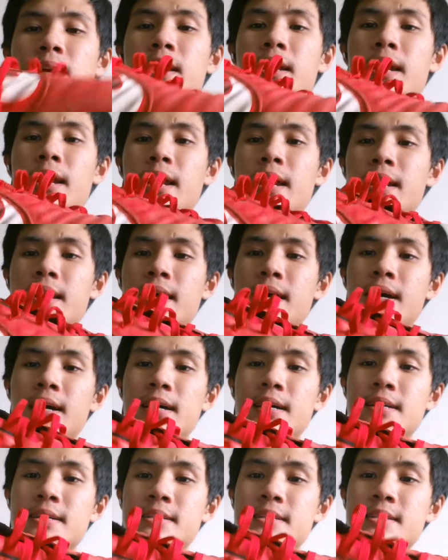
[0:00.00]
And
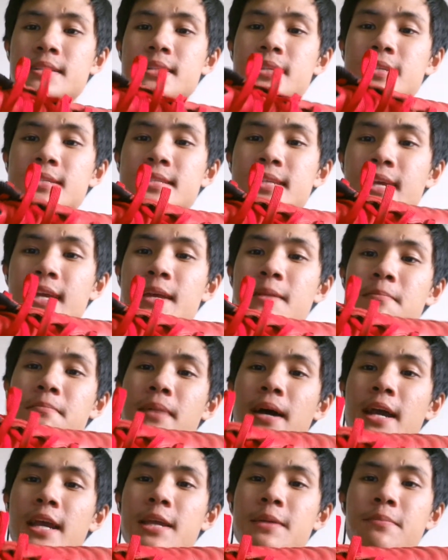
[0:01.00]
the second
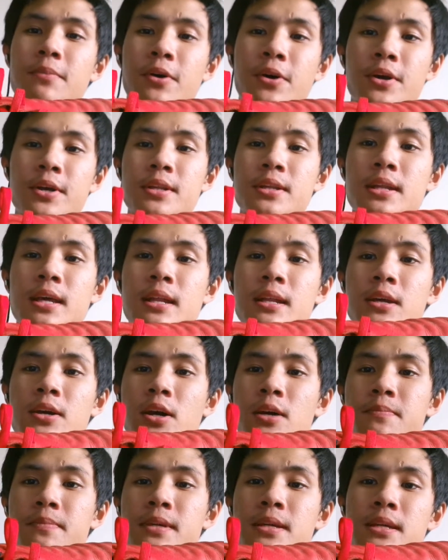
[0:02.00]
buying point that
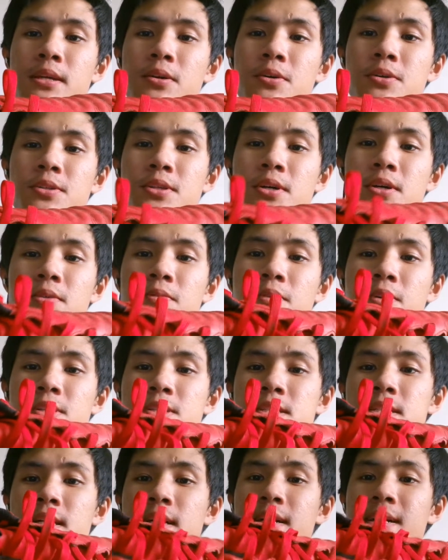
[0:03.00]
got me hooked on
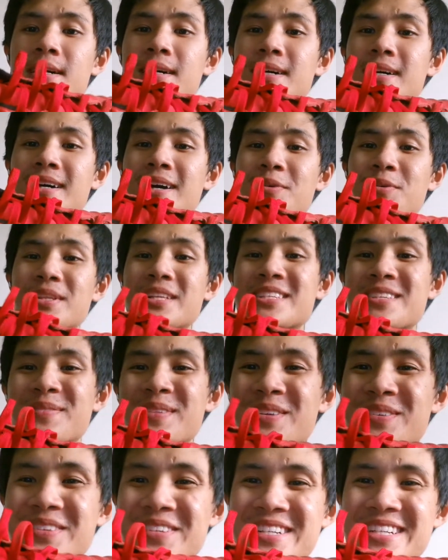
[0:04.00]
was I wanted
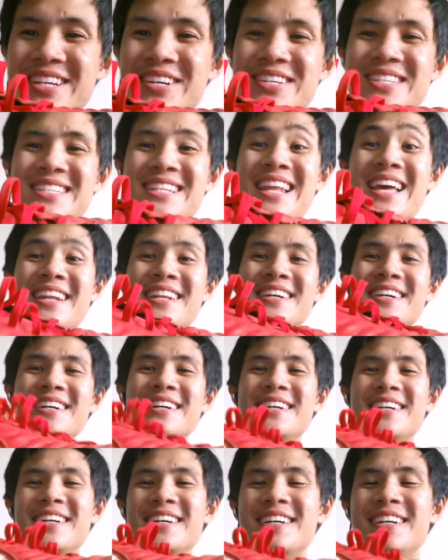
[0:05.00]
something which was leather,
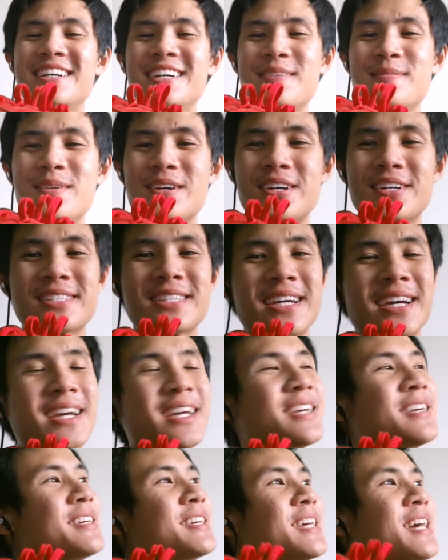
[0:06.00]
because
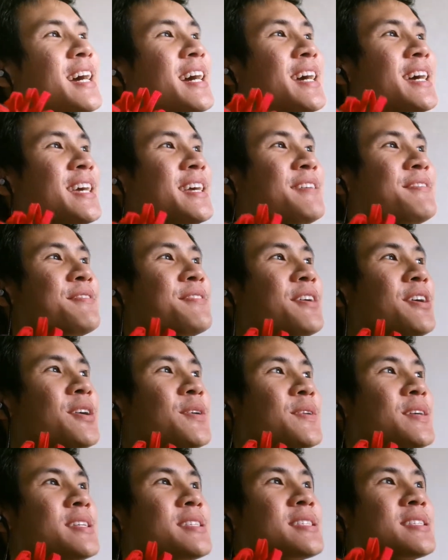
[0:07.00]
I've
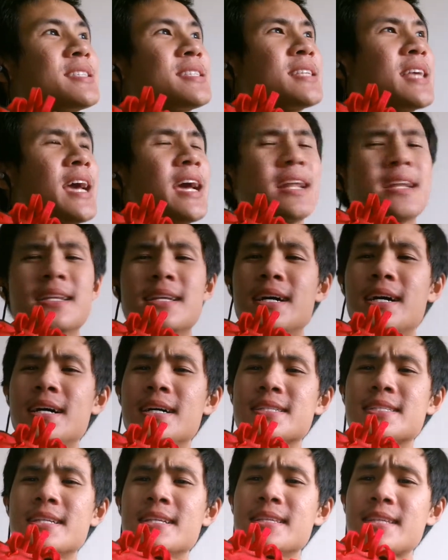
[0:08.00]
always had
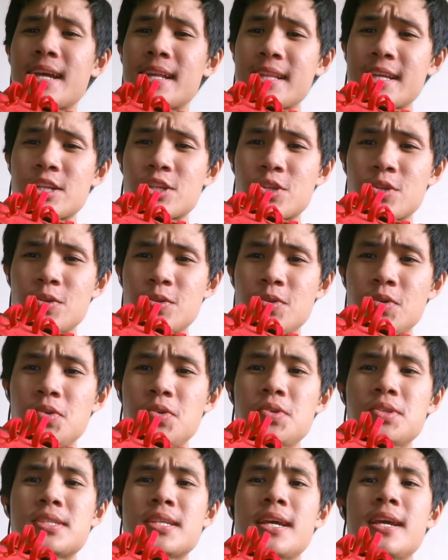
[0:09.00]
synthetic
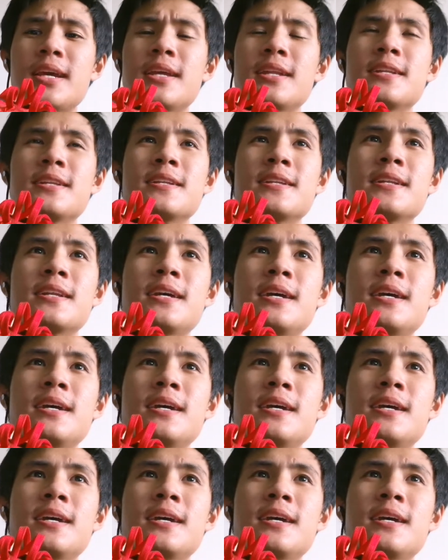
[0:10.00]
shoes, and